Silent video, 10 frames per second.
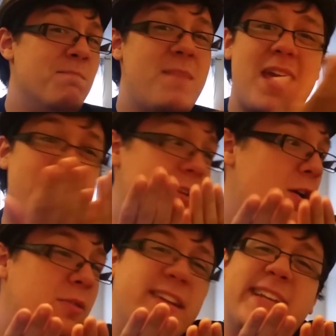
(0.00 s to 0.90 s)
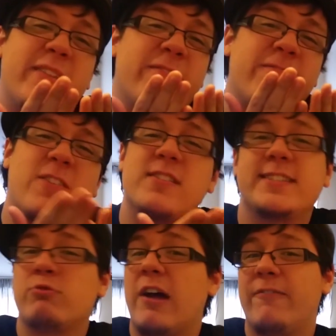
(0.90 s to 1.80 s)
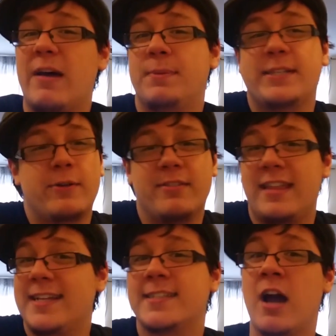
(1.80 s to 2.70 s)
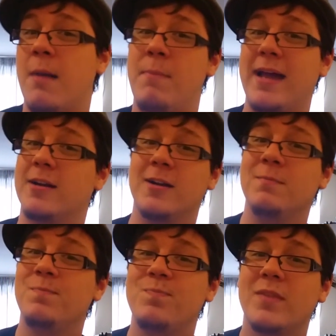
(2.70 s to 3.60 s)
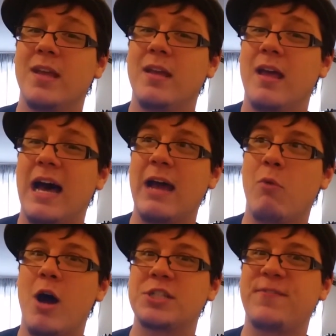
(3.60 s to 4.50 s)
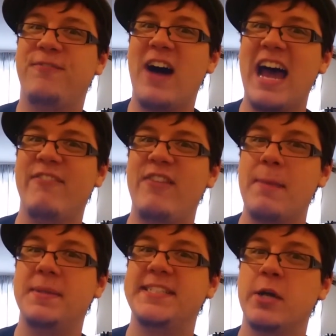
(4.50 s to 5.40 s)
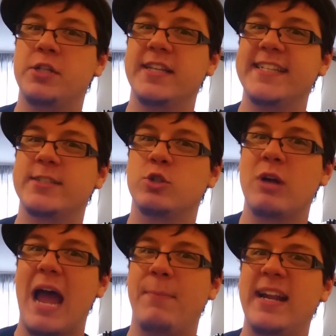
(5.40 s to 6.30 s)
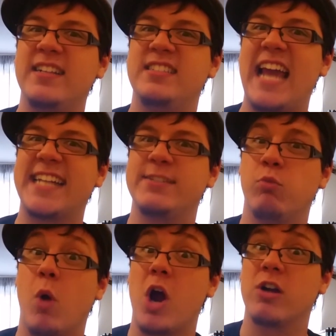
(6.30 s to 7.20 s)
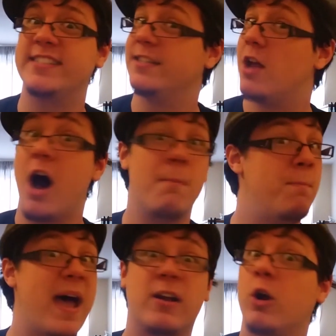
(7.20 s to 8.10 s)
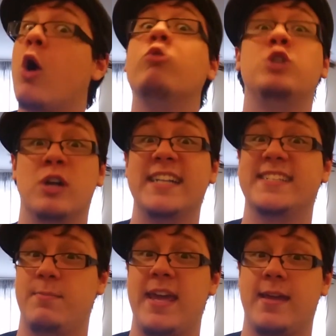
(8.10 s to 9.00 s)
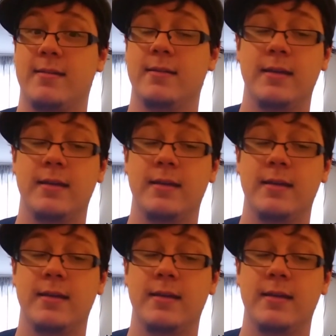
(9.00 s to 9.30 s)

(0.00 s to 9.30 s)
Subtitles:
Maybe, they just had a first rough episode and things got better. I watched 5 episodes of this crap and it gets worse, not better. Oh, trust me.